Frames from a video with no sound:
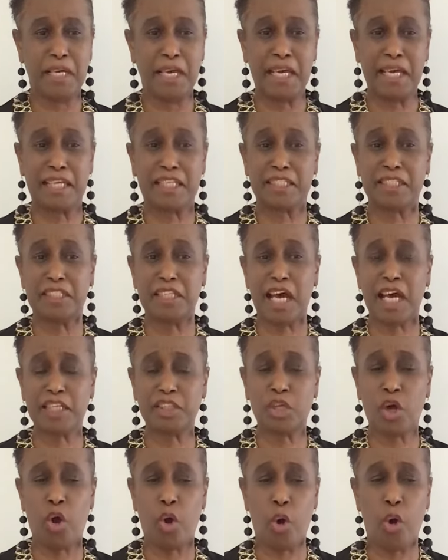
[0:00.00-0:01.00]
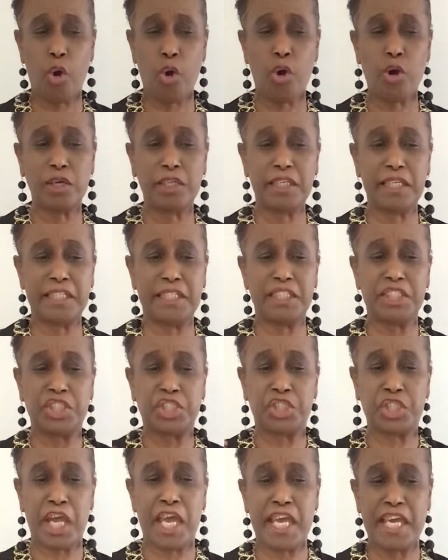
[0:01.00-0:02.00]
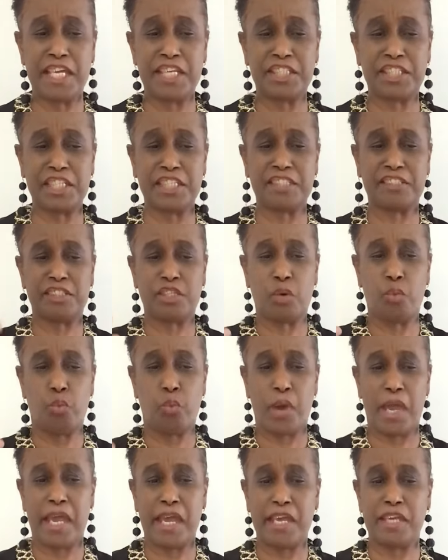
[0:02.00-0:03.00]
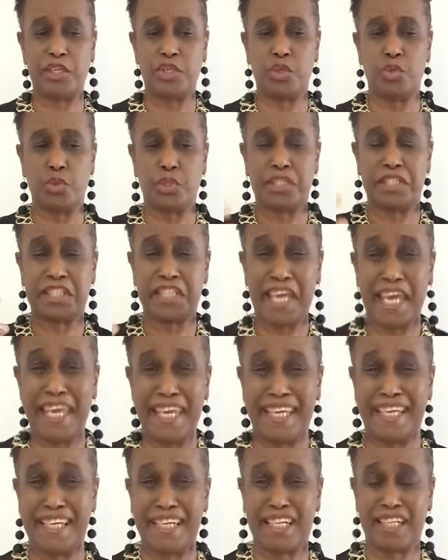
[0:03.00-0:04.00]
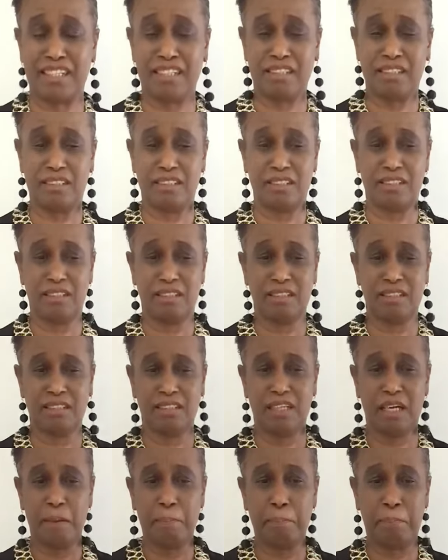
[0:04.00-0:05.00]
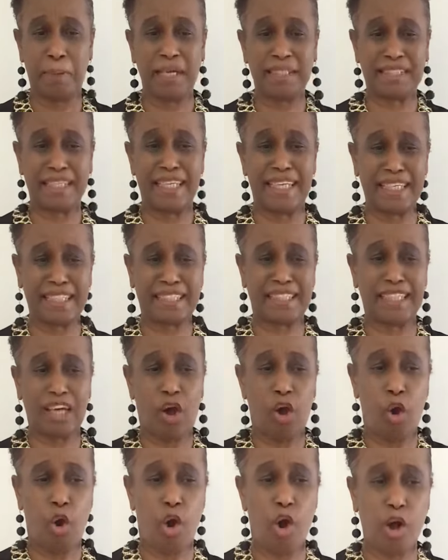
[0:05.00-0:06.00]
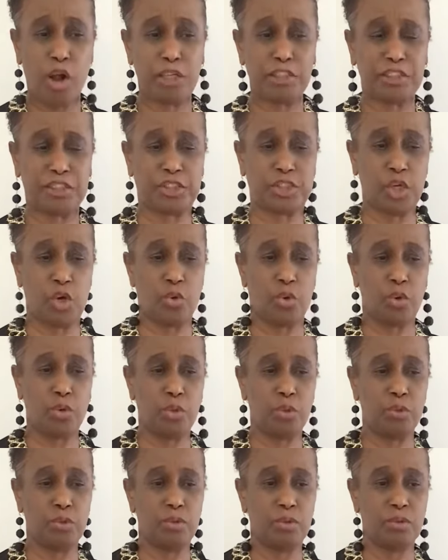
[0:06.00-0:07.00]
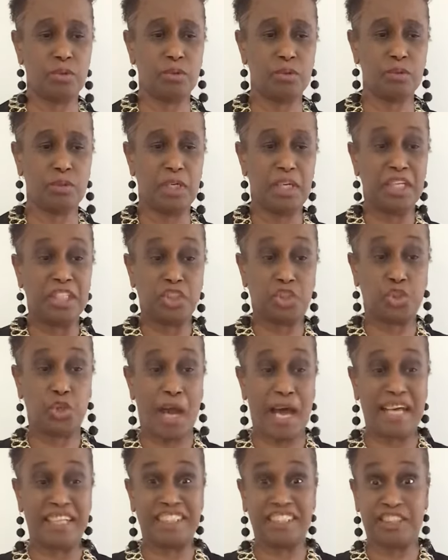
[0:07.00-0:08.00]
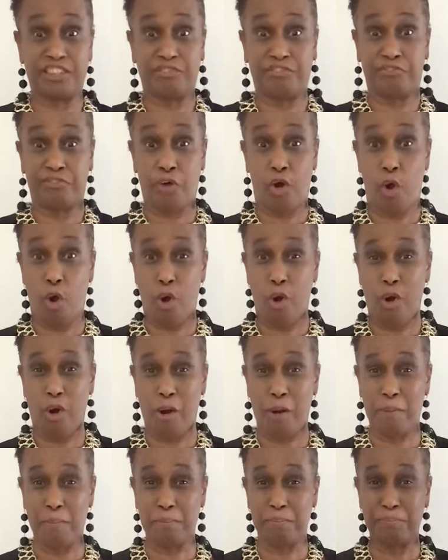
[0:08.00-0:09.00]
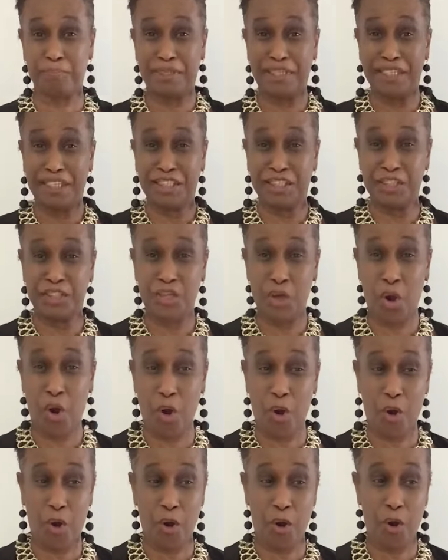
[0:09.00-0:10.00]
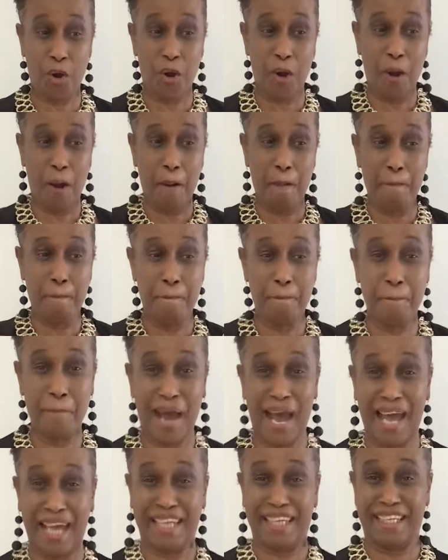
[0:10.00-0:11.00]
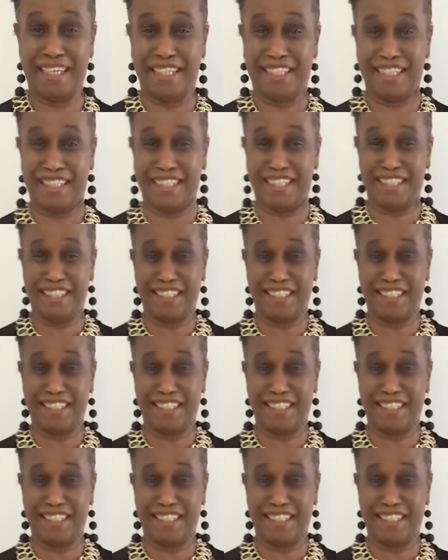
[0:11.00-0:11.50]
it not only changes the way you think, but it also transforms your mind.